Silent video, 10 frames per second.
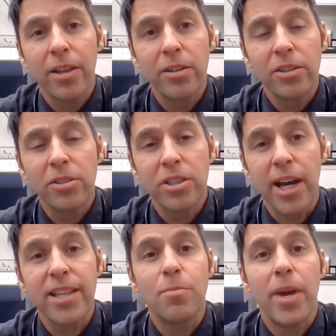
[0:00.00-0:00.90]
Clinical
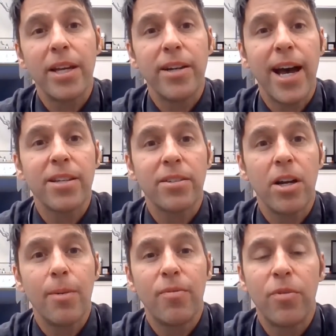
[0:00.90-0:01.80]
signs may last
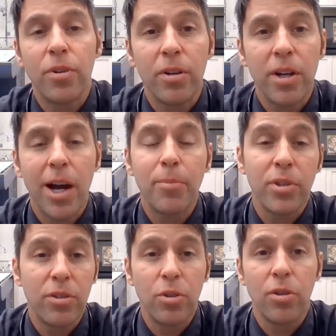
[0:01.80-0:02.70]
up to